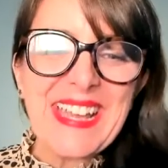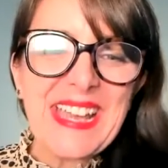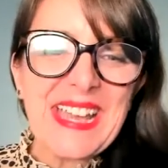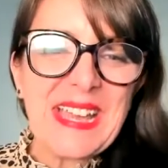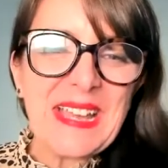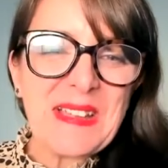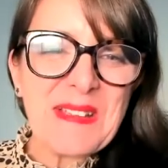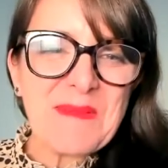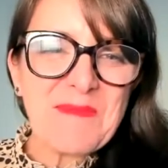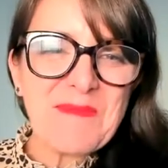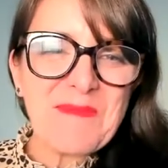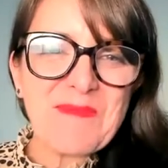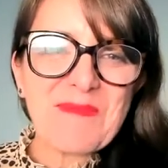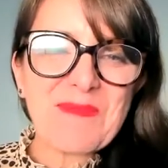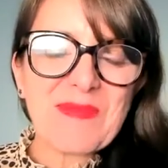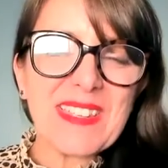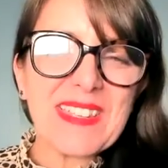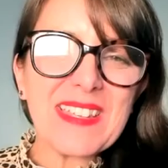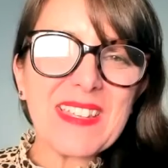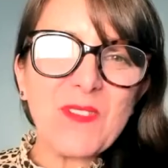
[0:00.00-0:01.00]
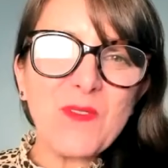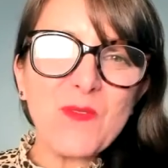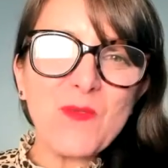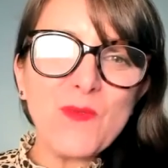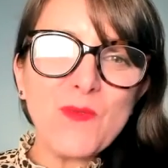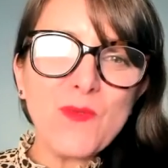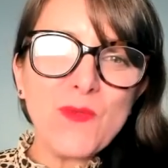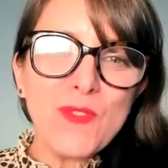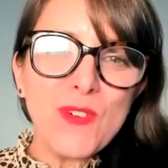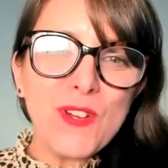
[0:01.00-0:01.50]
Um,
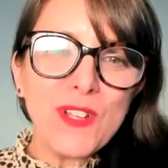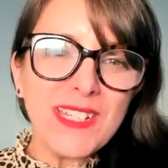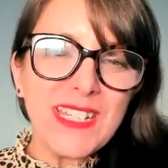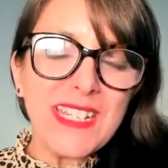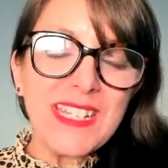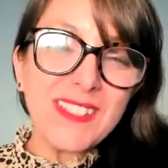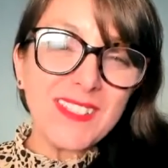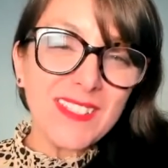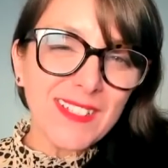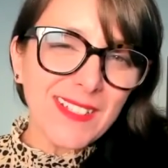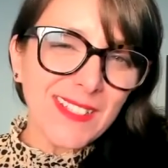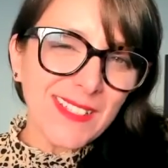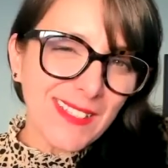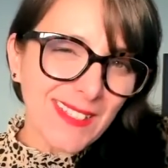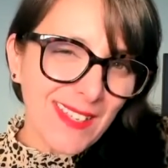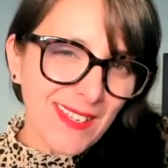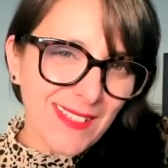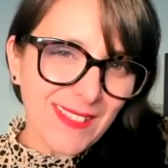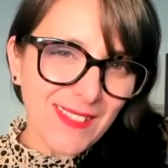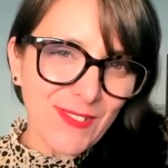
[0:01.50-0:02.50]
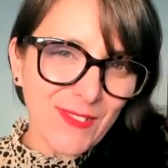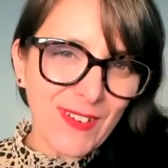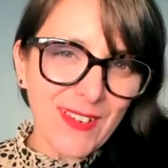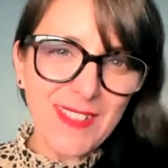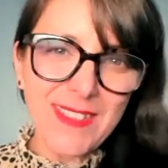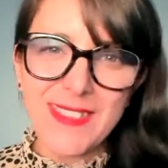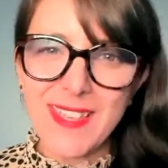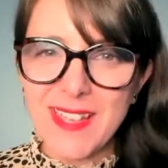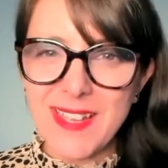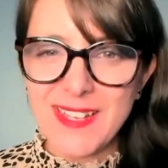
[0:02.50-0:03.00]
what is success,
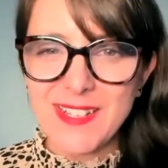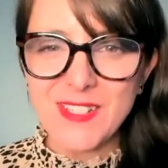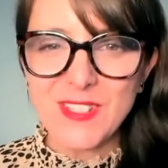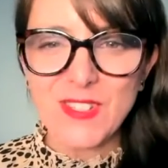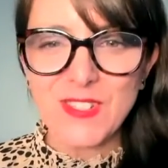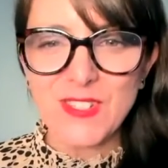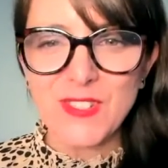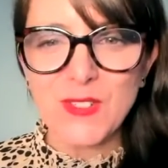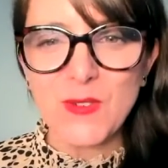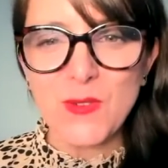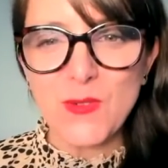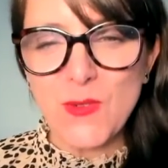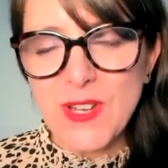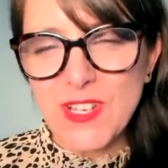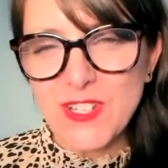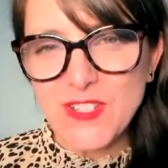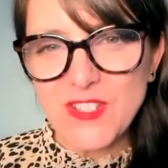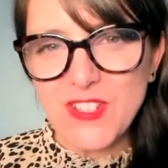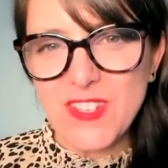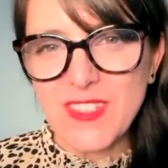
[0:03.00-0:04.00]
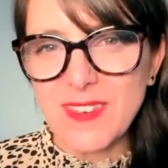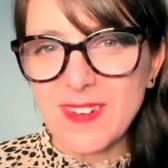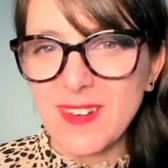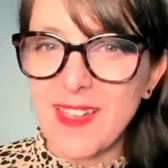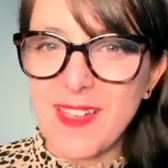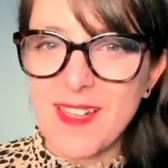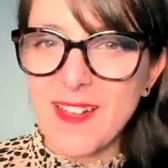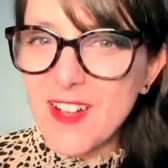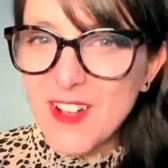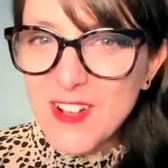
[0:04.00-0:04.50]
right? That is this question that
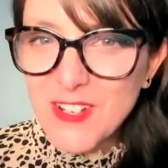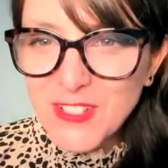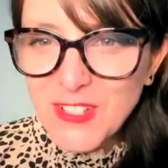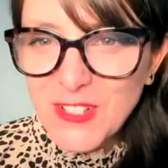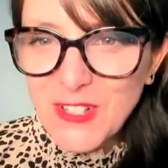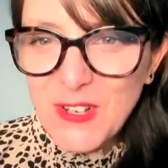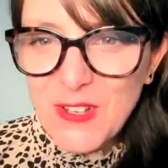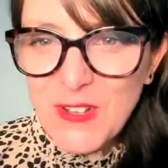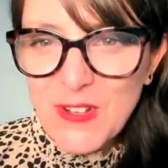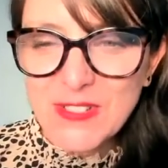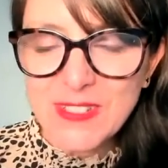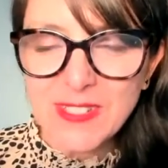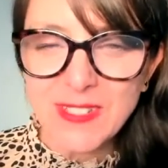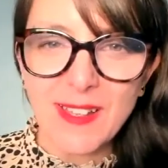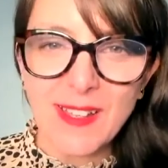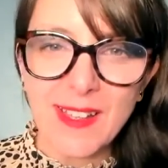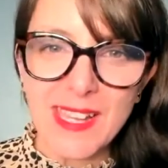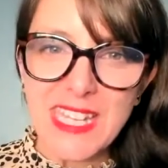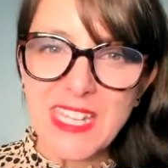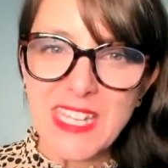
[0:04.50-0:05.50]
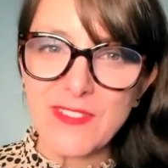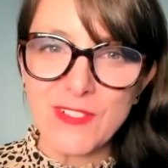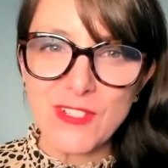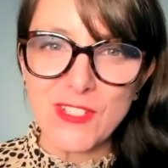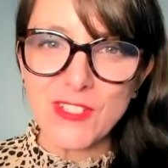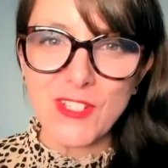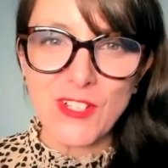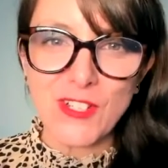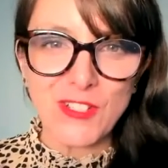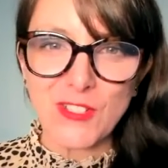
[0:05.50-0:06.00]
I ask a lot. I even
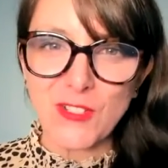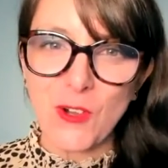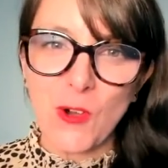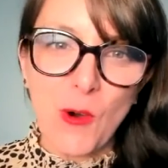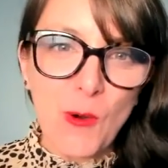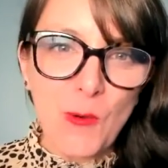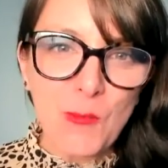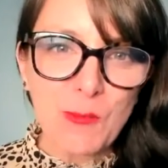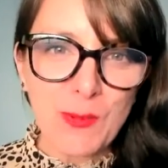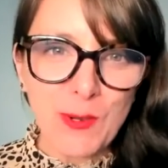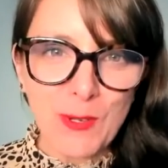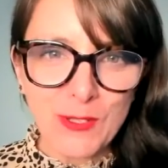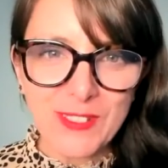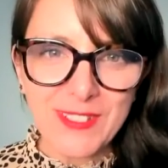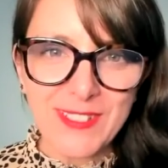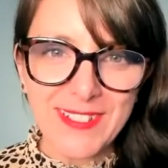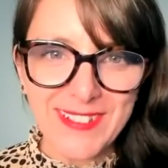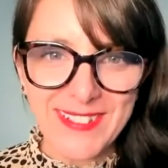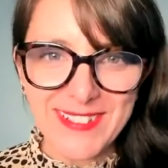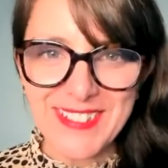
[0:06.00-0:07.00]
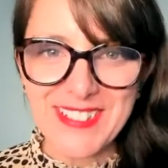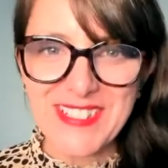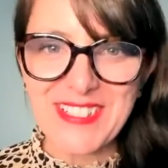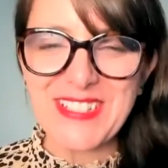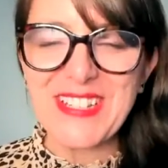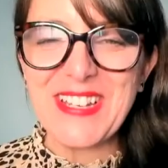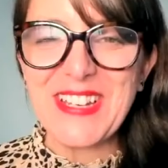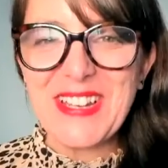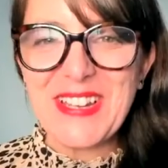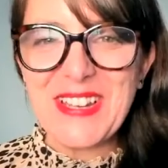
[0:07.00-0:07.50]
started a whole podcast
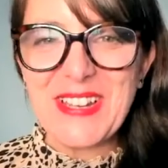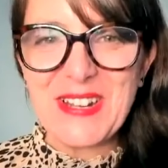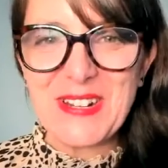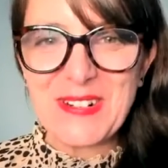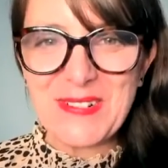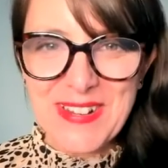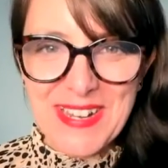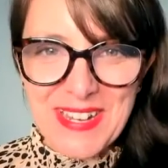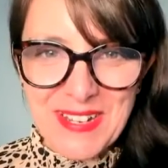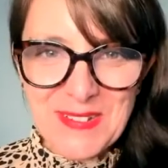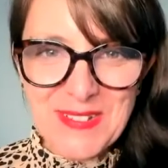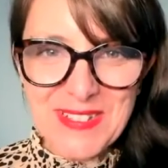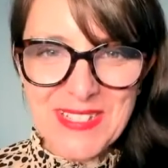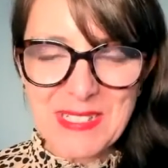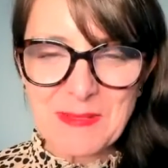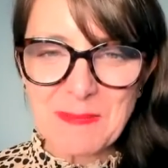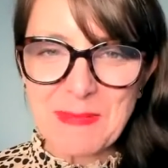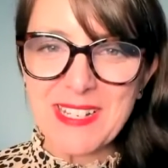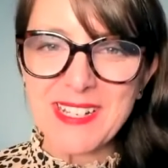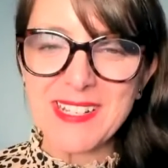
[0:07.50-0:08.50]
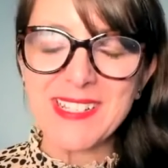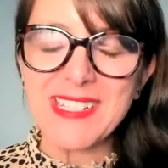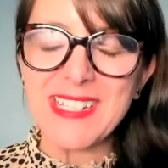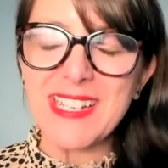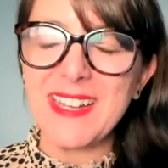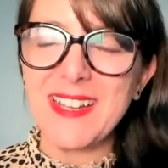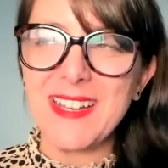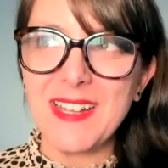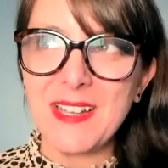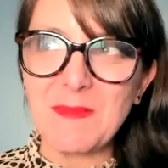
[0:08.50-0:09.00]
around it because
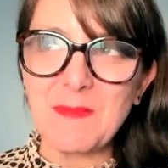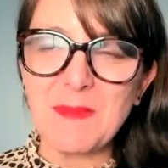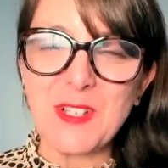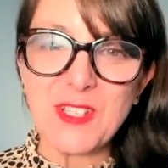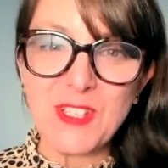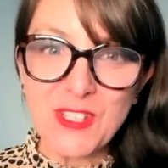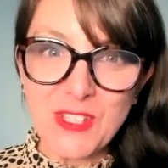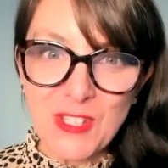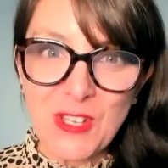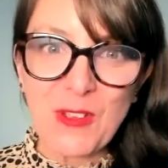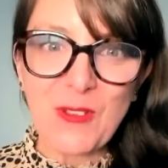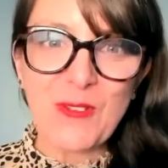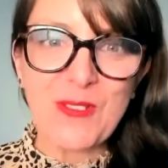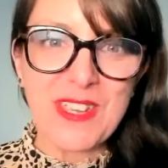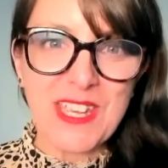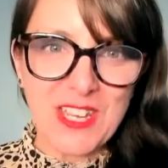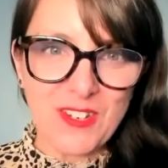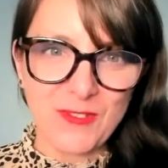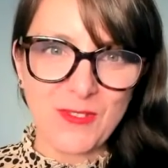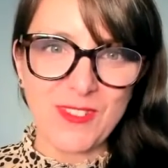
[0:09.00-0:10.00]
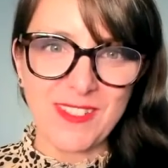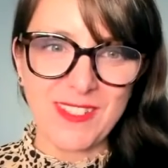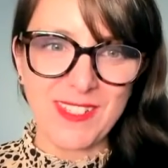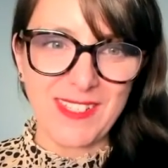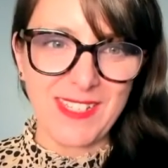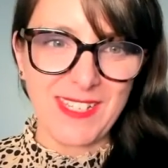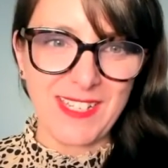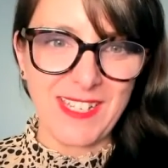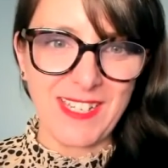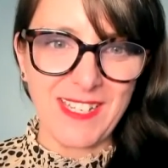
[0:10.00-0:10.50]
I'm so interested
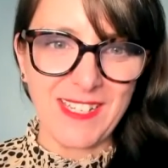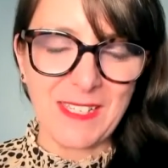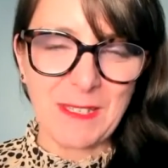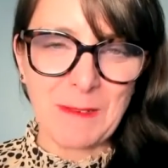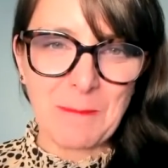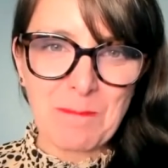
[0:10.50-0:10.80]
in it.